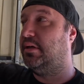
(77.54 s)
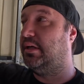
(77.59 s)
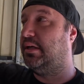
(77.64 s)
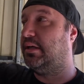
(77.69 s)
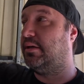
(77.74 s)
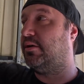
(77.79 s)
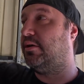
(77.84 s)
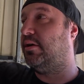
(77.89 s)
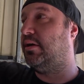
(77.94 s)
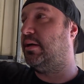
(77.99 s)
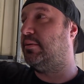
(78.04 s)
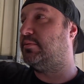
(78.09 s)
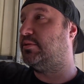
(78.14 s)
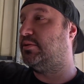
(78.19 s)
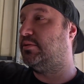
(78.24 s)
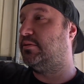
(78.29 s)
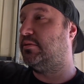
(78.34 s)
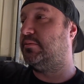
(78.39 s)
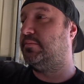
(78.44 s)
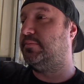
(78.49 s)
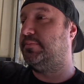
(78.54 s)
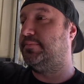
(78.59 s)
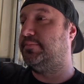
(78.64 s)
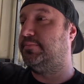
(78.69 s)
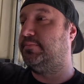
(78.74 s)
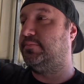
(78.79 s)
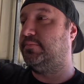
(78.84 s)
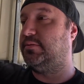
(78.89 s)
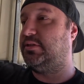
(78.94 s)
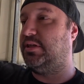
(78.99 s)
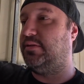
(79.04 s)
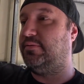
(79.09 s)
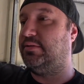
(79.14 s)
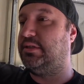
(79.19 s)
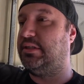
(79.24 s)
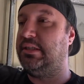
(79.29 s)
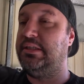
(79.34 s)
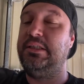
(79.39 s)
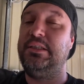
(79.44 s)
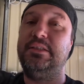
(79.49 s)
I got it up to
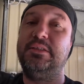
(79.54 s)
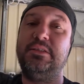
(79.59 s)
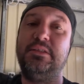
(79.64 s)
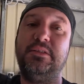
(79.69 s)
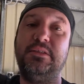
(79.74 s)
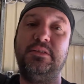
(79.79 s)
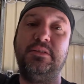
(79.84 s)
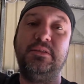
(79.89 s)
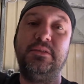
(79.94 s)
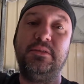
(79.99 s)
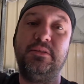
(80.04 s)
17, and